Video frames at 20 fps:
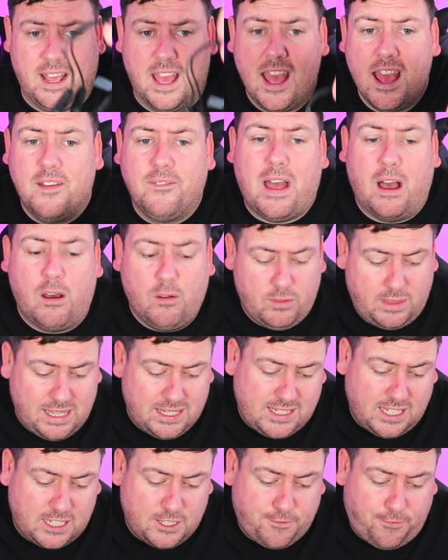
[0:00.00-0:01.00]
Now this
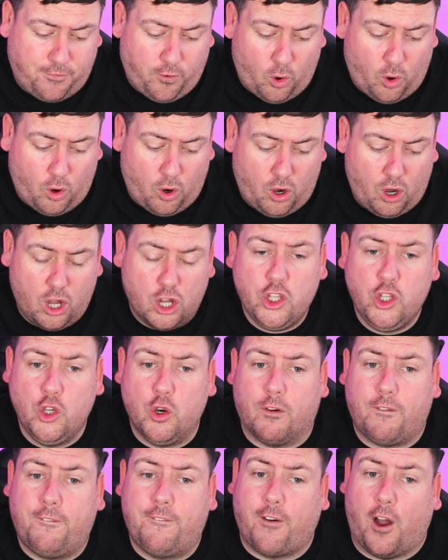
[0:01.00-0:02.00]
is for your
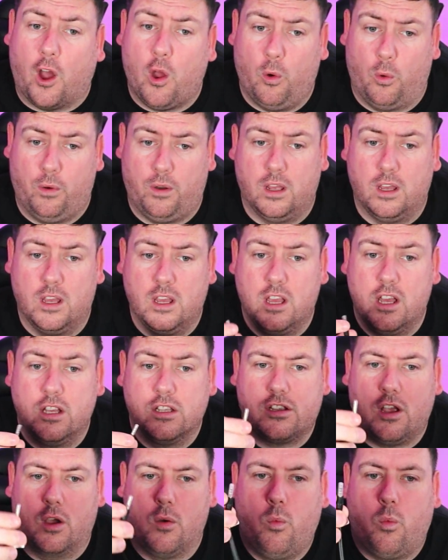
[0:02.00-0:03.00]
phone. So
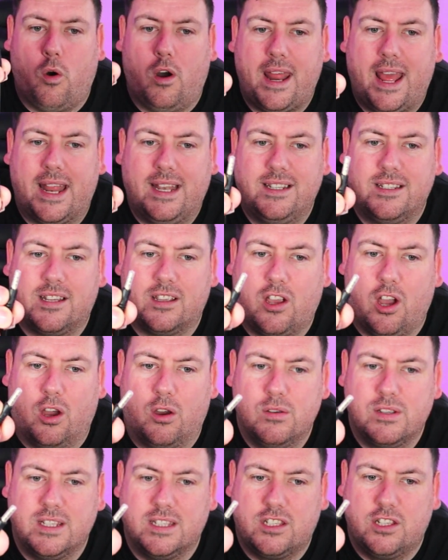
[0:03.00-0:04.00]
one end goes
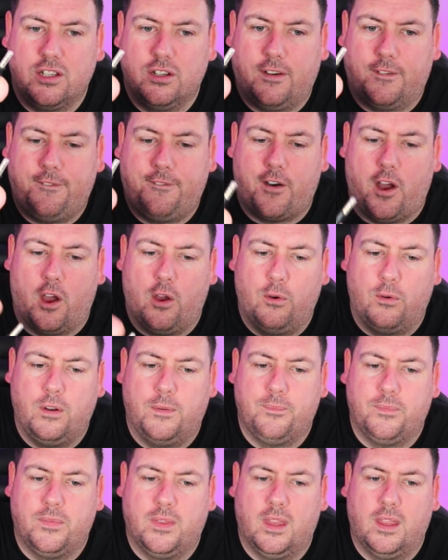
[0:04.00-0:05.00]
into your phone,
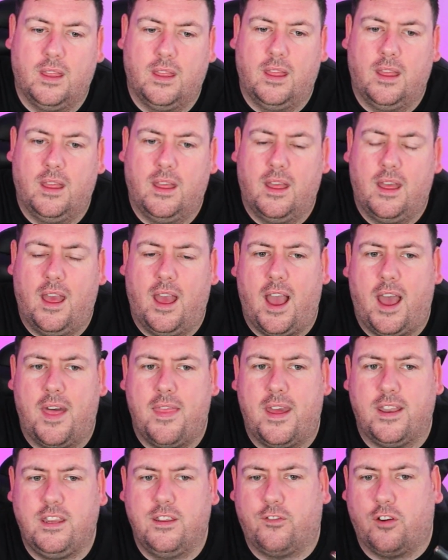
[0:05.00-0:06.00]
and then
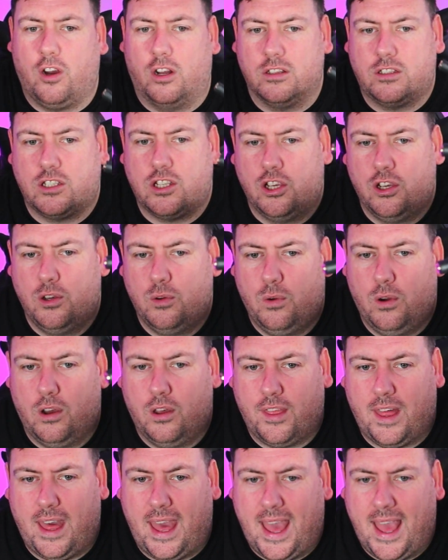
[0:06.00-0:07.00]
you've got two other
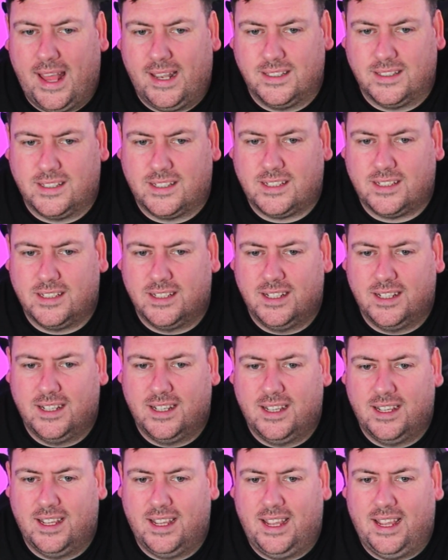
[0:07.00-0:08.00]
ends
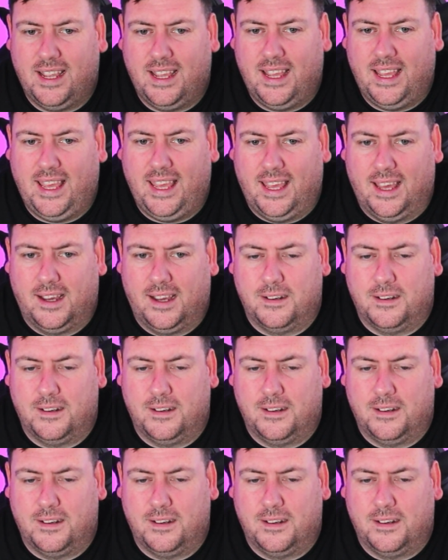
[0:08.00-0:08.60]
here.